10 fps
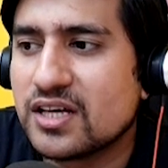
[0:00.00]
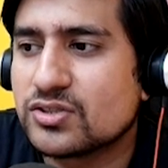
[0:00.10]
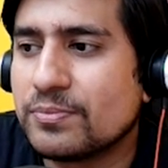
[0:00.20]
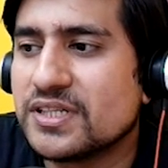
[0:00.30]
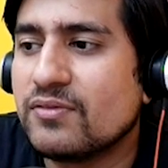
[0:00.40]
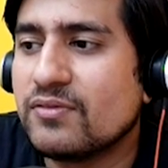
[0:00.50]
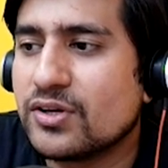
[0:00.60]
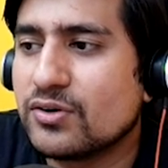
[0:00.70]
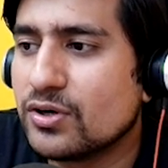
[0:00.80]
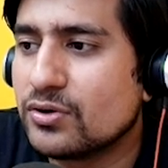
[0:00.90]
So basically, what
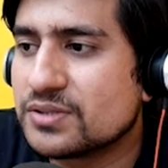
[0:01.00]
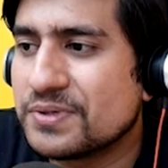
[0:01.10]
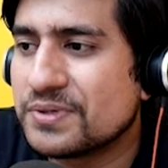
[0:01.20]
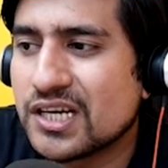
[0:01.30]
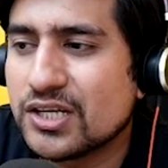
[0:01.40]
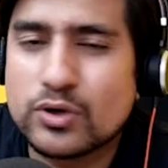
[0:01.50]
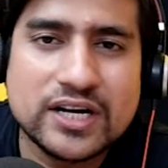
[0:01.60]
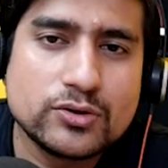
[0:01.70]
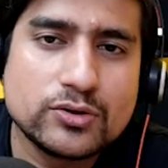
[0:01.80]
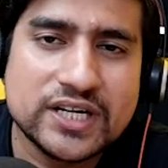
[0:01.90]
you will do is basically you
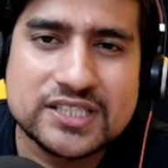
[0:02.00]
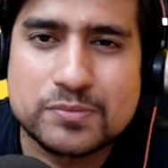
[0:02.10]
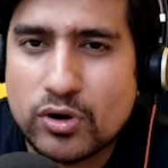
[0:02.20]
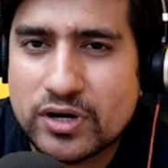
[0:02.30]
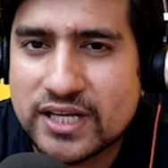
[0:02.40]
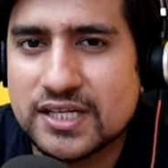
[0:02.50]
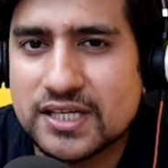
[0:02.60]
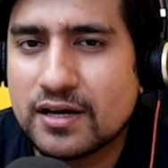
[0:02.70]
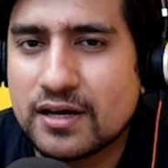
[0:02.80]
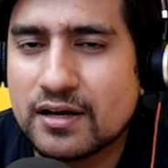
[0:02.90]
can do a smoke
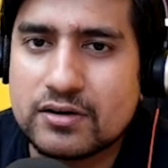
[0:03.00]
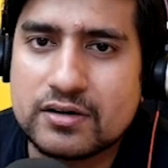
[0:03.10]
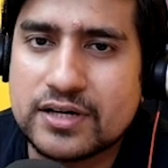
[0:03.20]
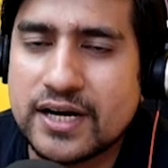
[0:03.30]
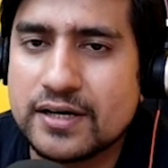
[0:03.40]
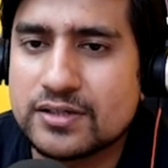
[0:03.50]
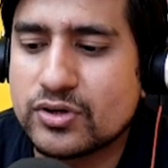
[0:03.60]
testing, uh, right?